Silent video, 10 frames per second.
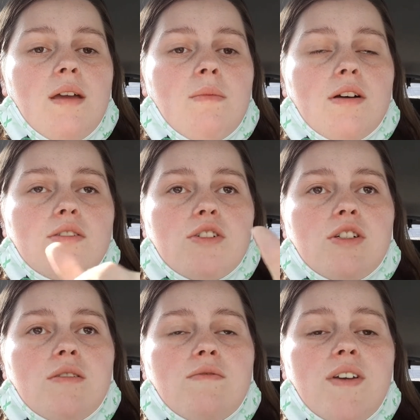email. So
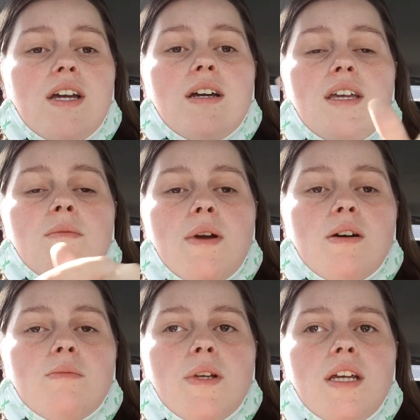she via
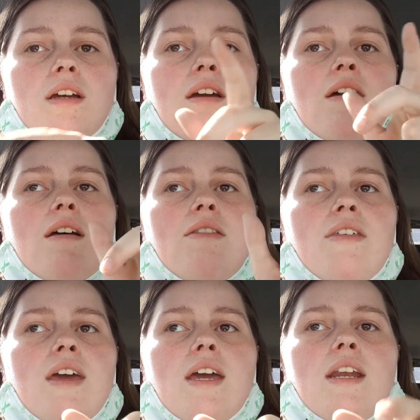emailed me.
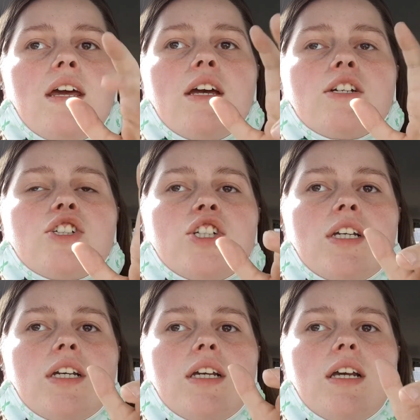Then
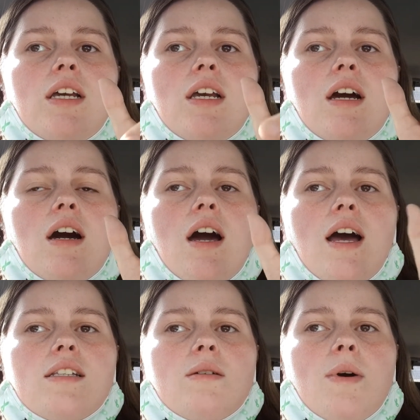she
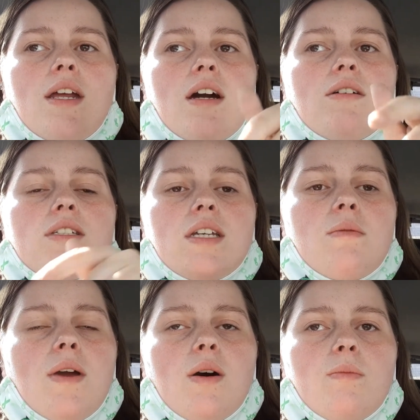had somebody else
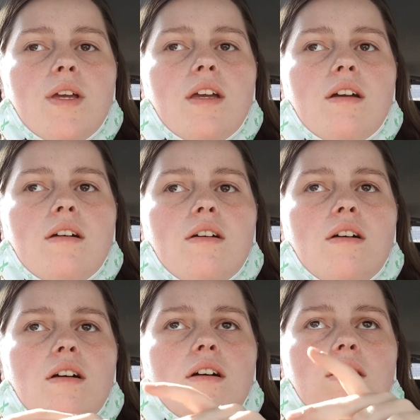email me.
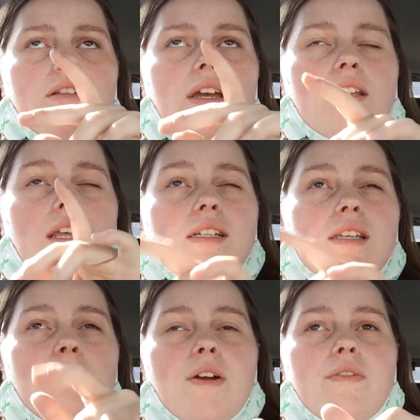Like, they
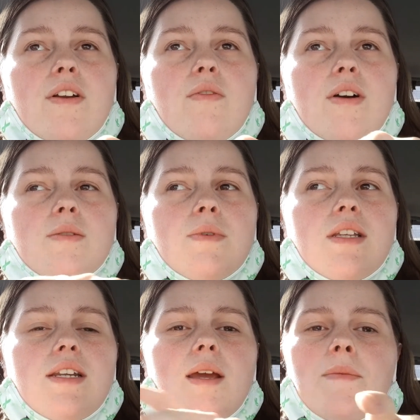sent me a friend request, but
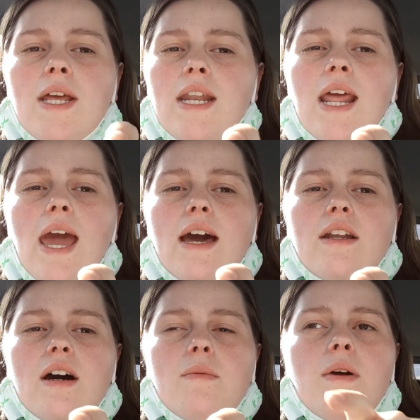the name didn't add
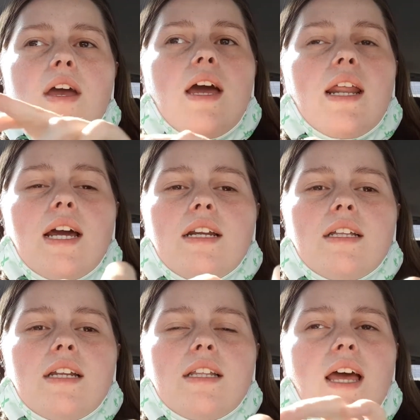up. And I
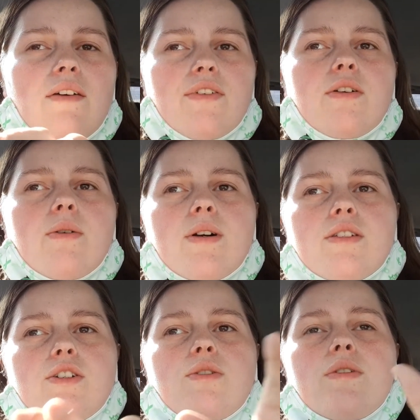deleted that friend
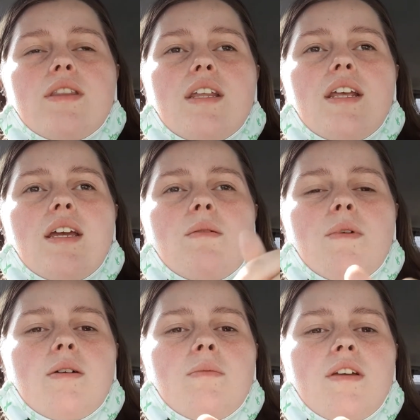request too. Then they
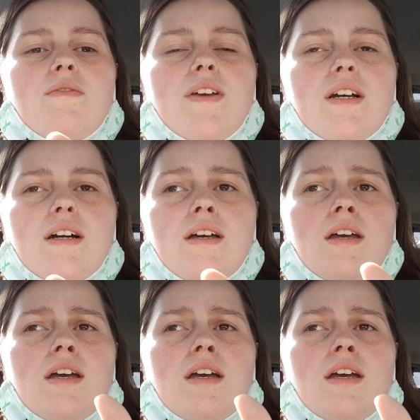emailed me via